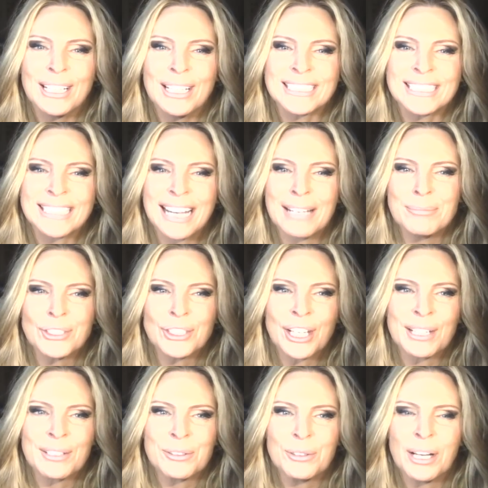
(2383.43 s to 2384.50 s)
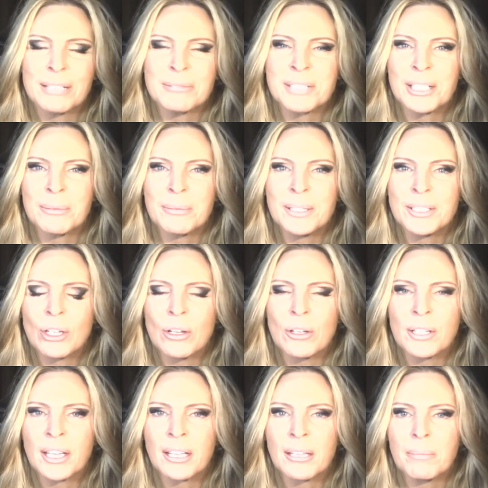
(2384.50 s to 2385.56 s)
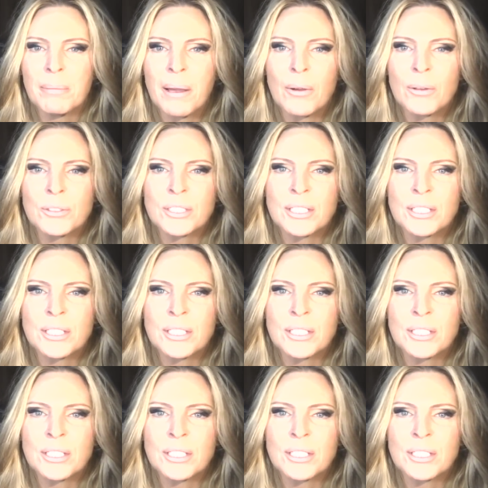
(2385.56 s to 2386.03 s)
same channel, I'm going to be talking about